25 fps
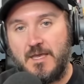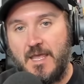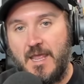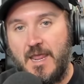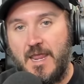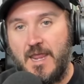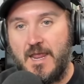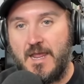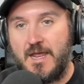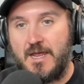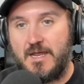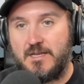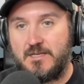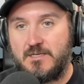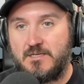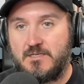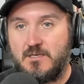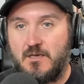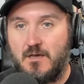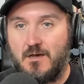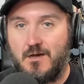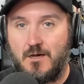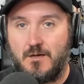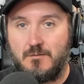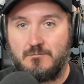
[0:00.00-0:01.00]
and
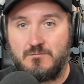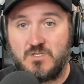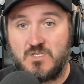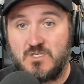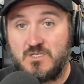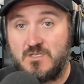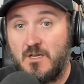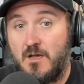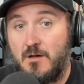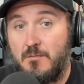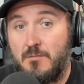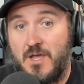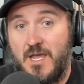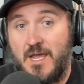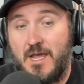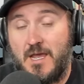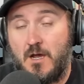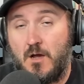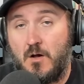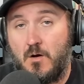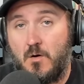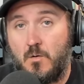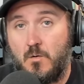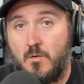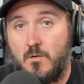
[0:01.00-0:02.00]
um,
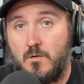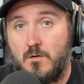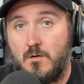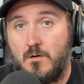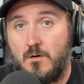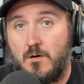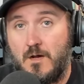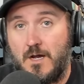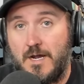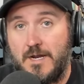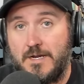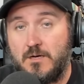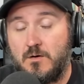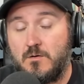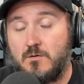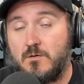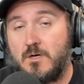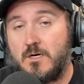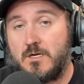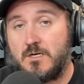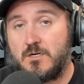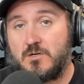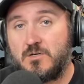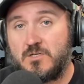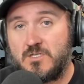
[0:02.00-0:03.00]
somehow I don't
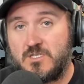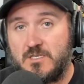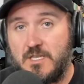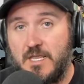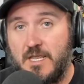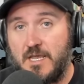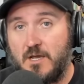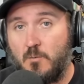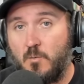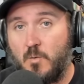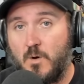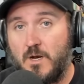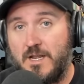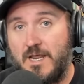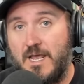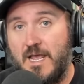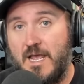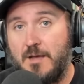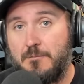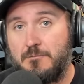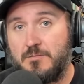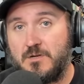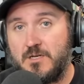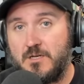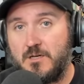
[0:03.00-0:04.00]
understand what
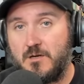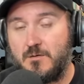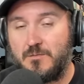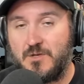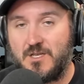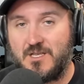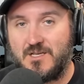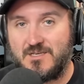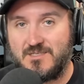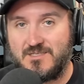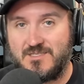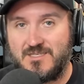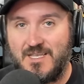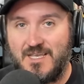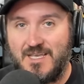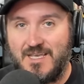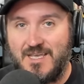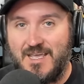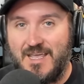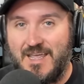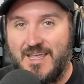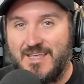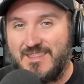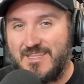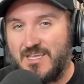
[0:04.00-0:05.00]
happened here, because,
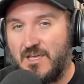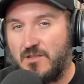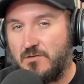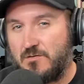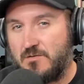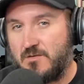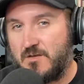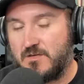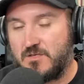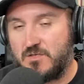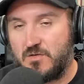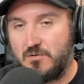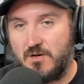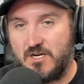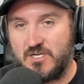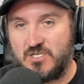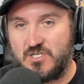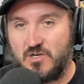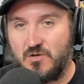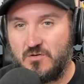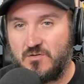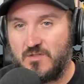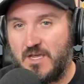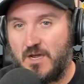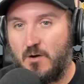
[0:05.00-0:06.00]
and the other thing too, I
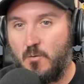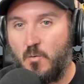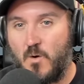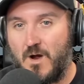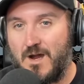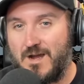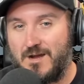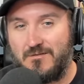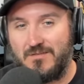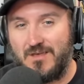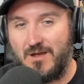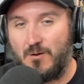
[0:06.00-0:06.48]
showed that wire.